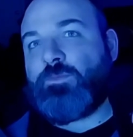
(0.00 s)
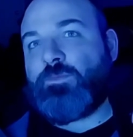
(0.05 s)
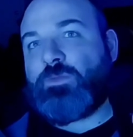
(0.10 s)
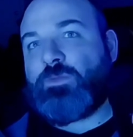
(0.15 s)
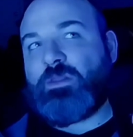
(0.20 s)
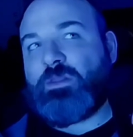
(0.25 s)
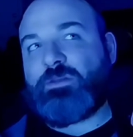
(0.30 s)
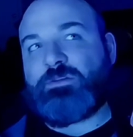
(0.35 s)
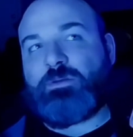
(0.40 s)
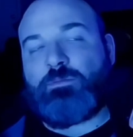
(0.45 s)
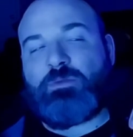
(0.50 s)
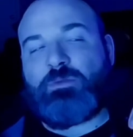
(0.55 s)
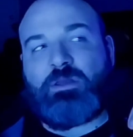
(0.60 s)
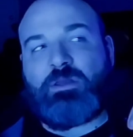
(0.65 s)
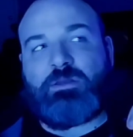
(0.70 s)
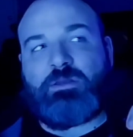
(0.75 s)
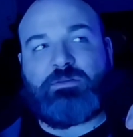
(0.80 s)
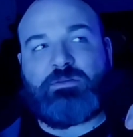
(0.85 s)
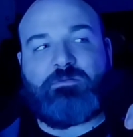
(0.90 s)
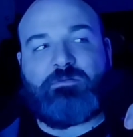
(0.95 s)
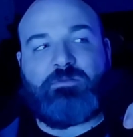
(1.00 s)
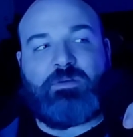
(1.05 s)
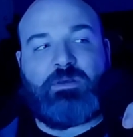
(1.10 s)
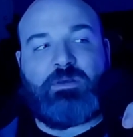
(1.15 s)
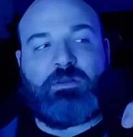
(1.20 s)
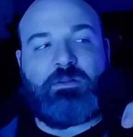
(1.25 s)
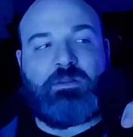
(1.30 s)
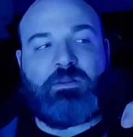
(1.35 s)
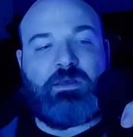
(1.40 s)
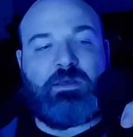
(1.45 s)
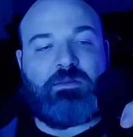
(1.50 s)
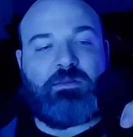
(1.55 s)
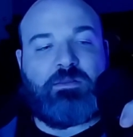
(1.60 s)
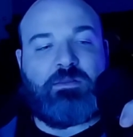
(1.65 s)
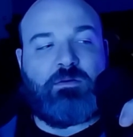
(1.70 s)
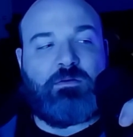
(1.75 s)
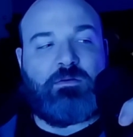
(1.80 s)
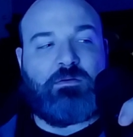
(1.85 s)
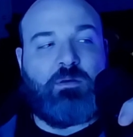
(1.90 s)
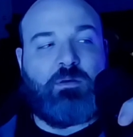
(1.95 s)
Some days feel like
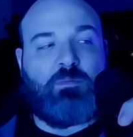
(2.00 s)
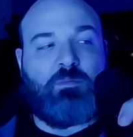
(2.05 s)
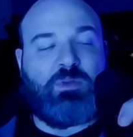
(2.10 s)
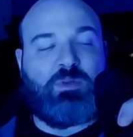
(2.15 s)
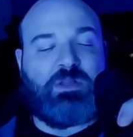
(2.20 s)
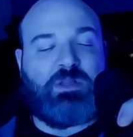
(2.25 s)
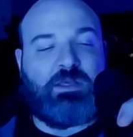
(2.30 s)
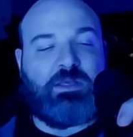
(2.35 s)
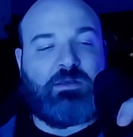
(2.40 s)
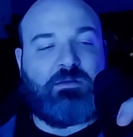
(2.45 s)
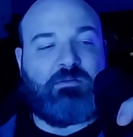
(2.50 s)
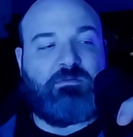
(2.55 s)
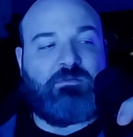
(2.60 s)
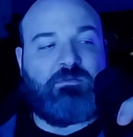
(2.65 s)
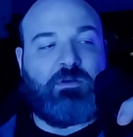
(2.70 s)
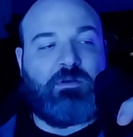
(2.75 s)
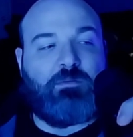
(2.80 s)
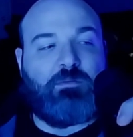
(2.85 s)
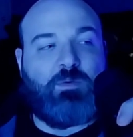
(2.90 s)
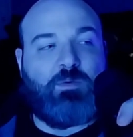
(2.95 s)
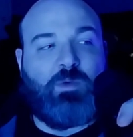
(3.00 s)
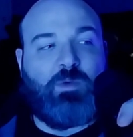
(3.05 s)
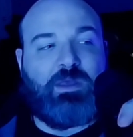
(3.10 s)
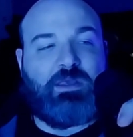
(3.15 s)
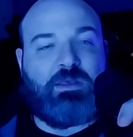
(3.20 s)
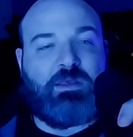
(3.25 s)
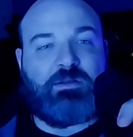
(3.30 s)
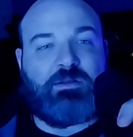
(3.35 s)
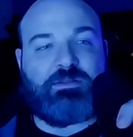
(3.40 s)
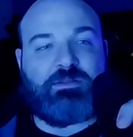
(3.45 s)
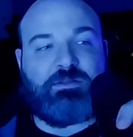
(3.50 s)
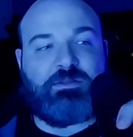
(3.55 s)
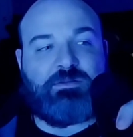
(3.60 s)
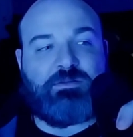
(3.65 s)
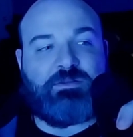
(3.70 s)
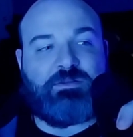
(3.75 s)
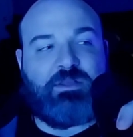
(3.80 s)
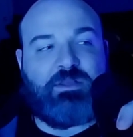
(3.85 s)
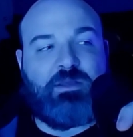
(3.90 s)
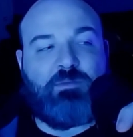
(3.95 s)
they're a blink from waking till
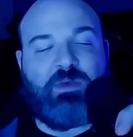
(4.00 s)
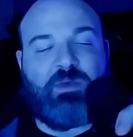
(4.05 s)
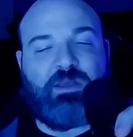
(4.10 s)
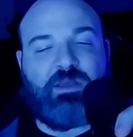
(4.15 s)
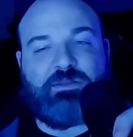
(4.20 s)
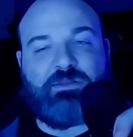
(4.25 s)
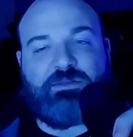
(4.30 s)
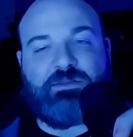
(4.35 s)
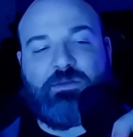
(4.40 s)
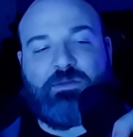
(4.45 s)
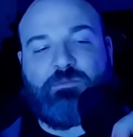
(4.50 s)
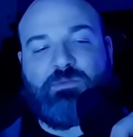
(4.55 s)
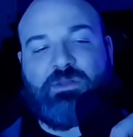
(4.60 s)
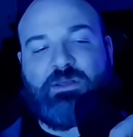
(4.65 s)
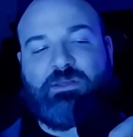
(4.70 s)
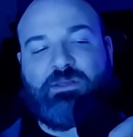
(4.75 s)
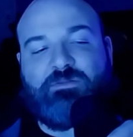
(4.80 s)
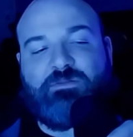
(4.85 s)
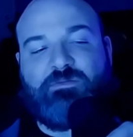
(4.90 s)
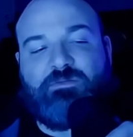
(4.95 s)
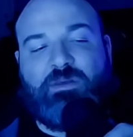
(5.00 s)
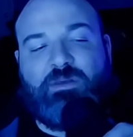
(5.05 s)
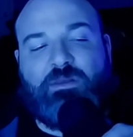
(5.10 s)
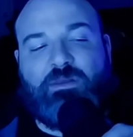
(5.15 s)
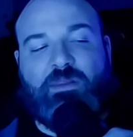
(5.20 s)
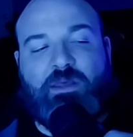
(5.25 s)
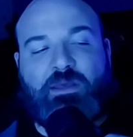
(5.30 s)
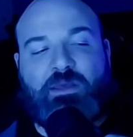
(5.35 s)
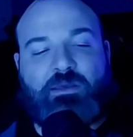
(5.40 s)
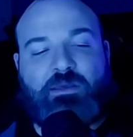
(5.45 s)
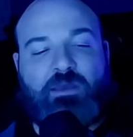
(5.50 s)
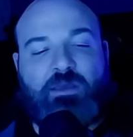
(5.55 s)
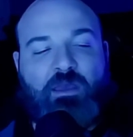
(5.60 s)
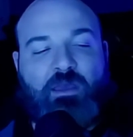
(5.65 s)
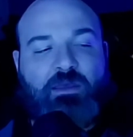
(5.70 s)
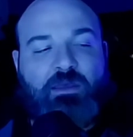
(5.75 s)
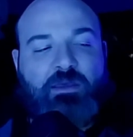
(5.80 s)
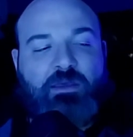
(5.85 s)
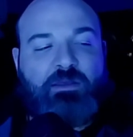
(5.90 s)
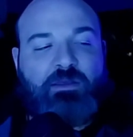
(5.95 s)
sleep, and some days feel like
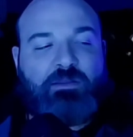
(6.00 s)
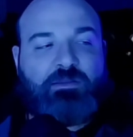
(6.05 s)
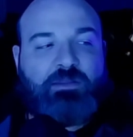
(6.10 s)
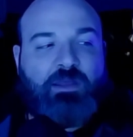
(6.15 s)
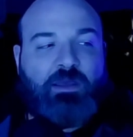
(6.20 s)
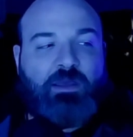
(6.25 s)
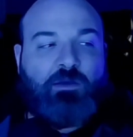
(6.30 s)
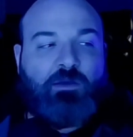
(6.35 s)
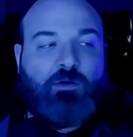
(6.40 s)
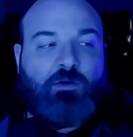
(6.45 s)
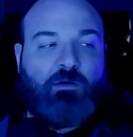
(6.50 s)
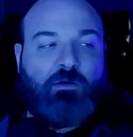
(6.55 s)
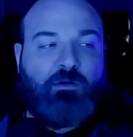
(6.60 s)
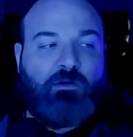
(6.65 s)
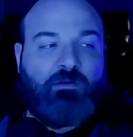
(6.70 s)
they are